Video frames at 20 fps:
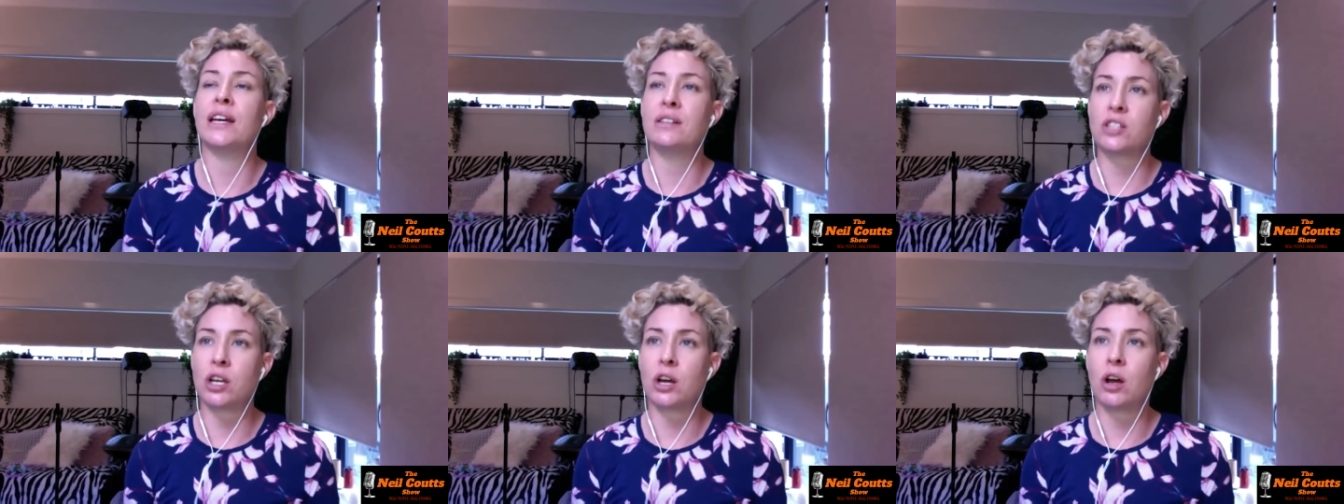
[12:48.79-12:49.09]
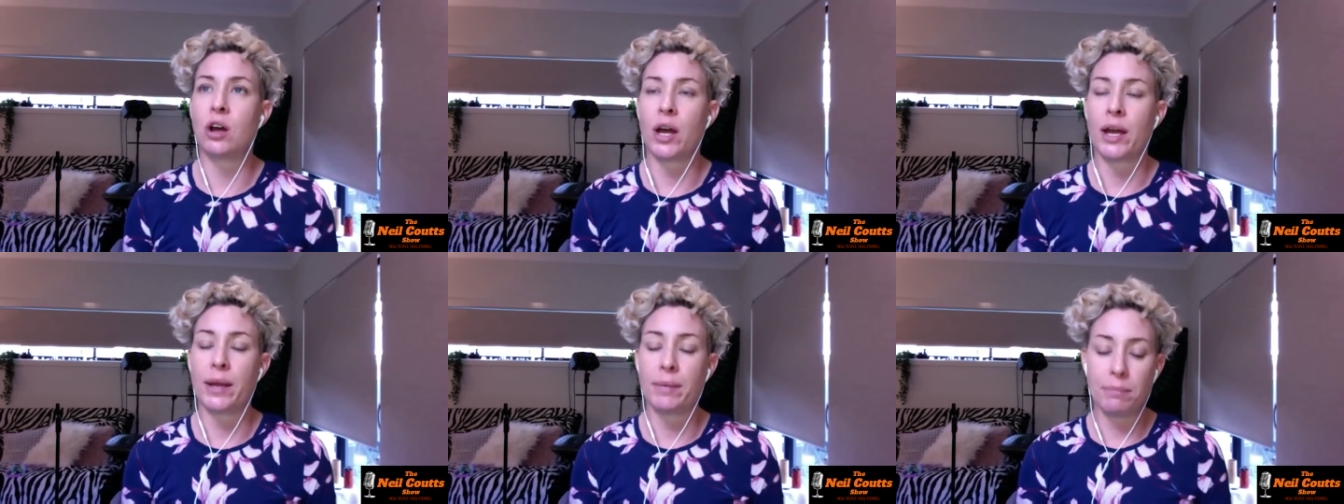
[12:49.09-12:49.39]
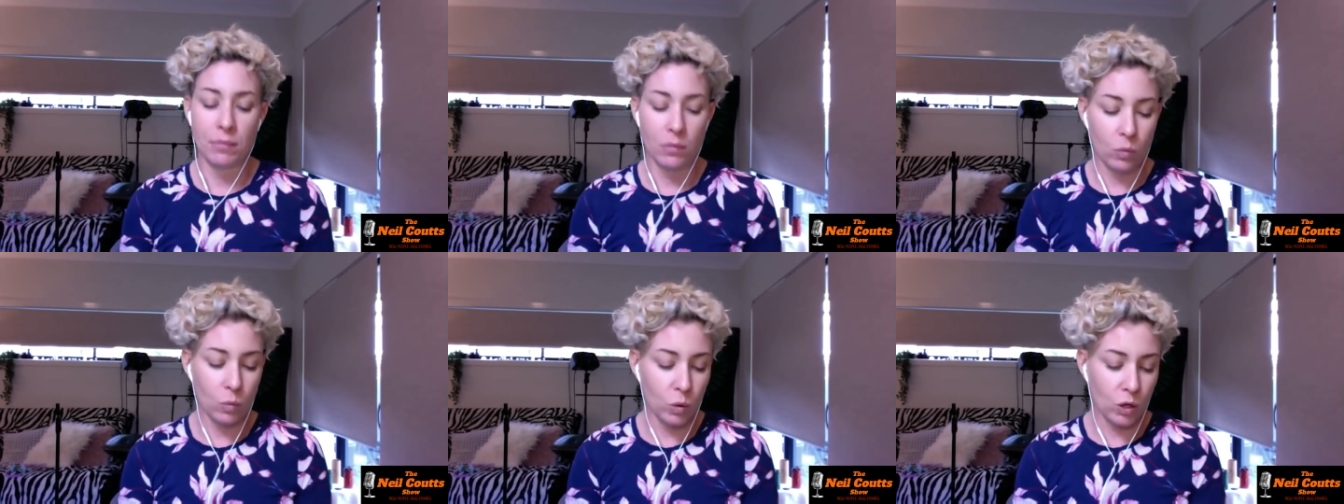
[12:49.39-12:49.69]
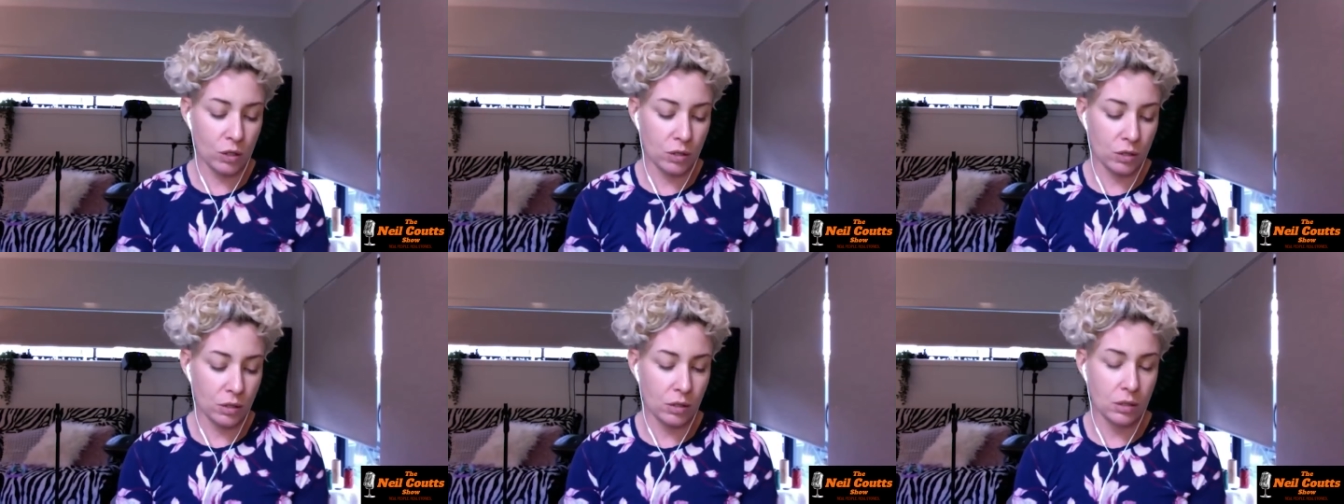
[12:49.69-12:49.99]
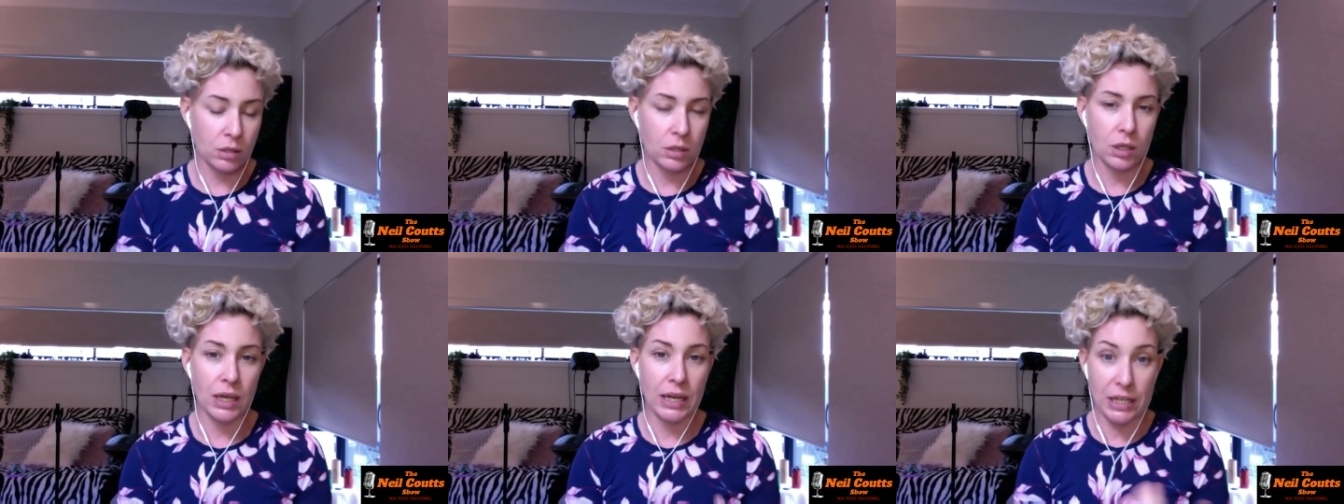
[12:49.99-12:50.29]
time
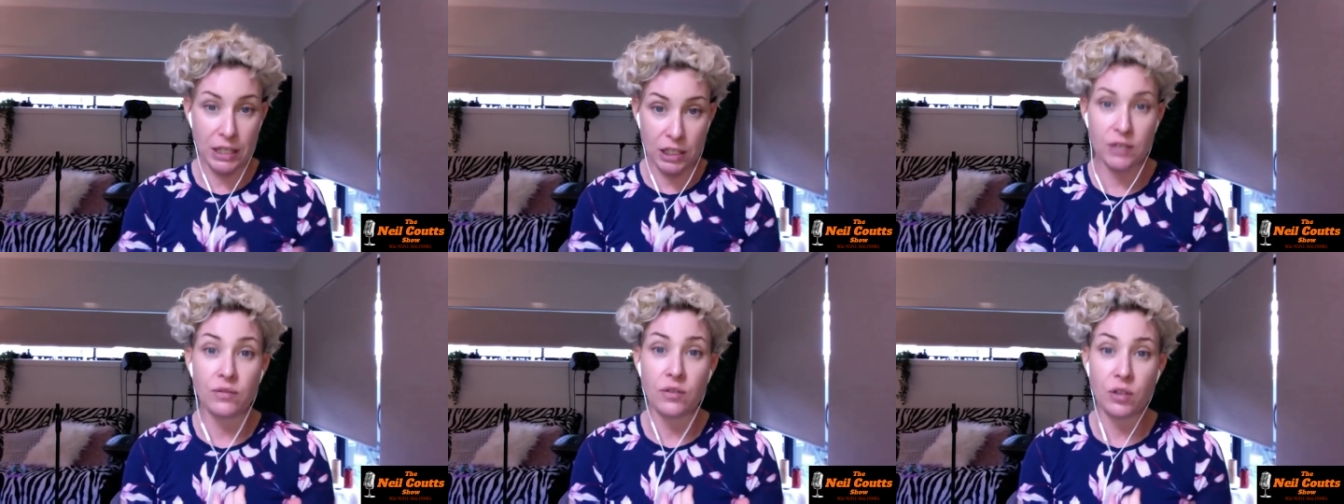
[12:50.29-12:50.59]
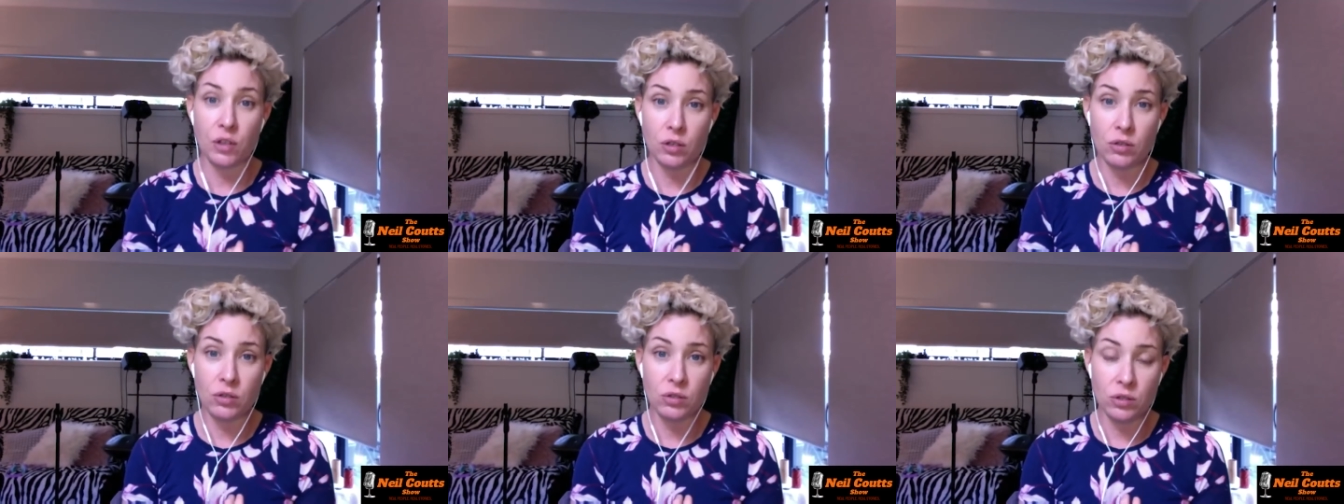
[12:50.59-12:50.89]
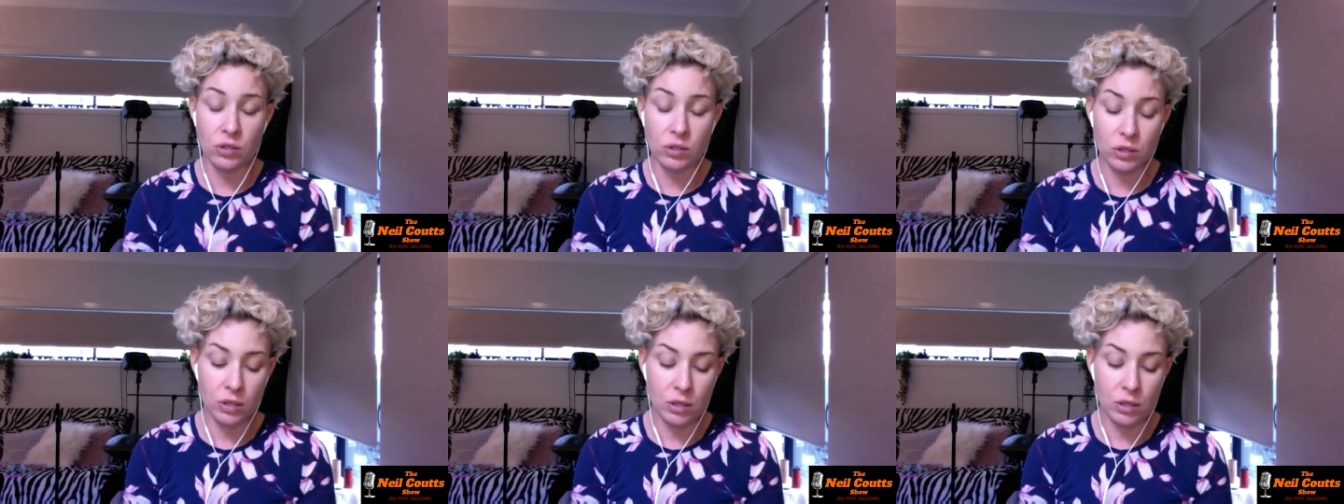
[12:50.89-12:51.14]
was interviews,